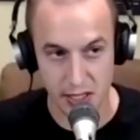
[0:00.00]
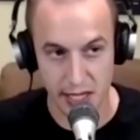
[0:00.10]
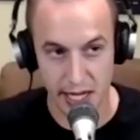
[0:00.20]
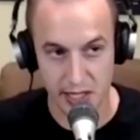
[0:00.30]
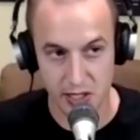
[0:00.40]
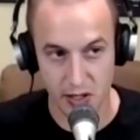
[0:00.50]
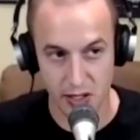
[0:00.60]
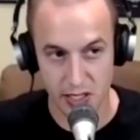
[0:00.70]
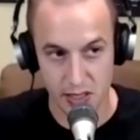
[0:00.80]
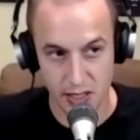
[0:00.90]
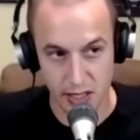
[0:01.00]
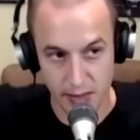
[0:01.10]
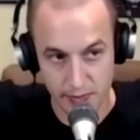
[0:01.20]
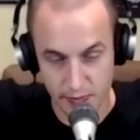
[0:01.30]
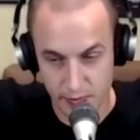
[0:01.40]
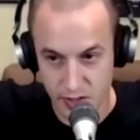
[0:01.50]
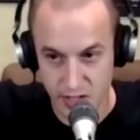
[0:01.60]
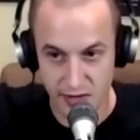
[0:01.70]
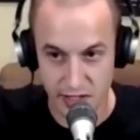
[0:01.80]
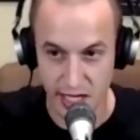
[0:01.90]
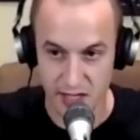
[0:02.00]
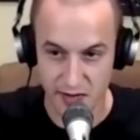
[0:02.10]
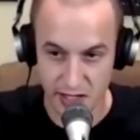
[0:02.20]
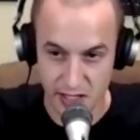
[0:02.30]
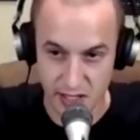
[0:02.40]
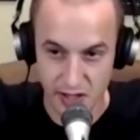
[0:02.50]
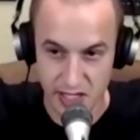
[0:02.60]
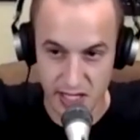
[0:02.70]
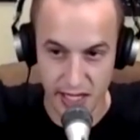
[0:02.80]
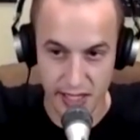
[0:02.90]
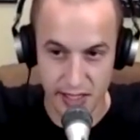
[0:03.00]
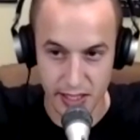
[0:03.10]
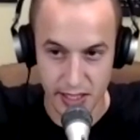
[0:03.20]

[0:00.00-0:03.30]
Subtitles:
NASCAR safety catch fences on the side.